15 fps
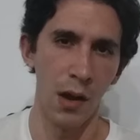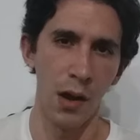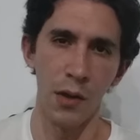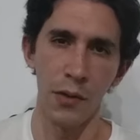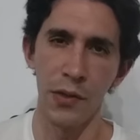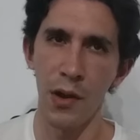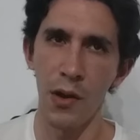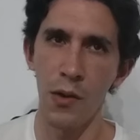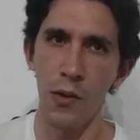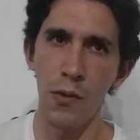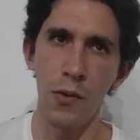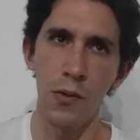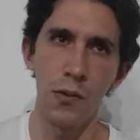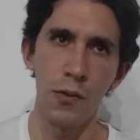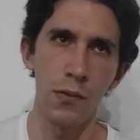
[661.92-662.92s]

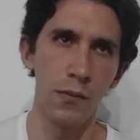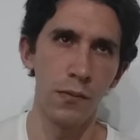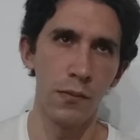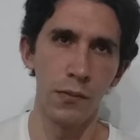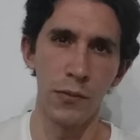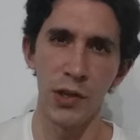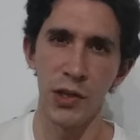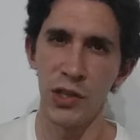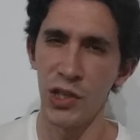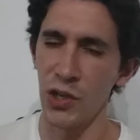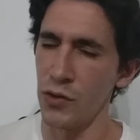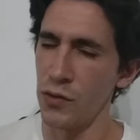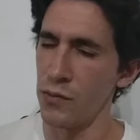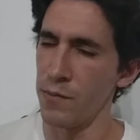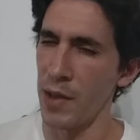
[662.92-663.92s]
although the two